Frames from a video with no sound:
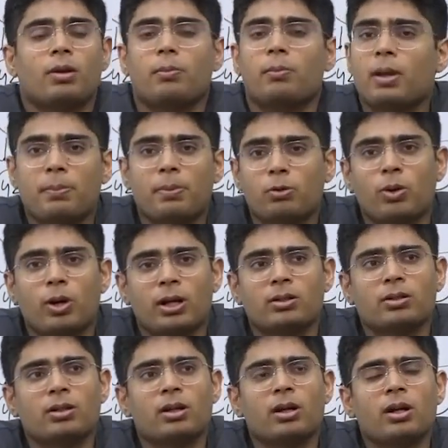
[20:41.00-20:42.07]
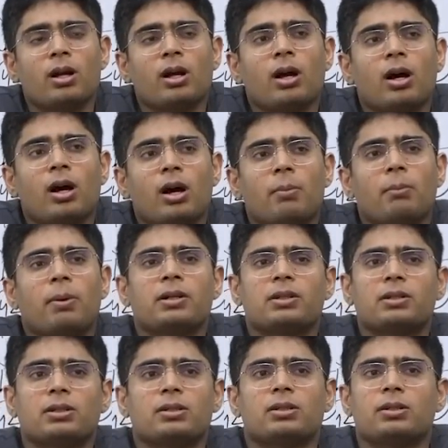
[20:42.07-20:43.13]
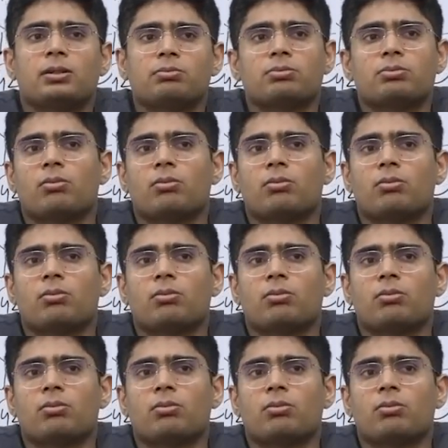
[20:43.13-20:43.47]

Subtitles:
paper 1, but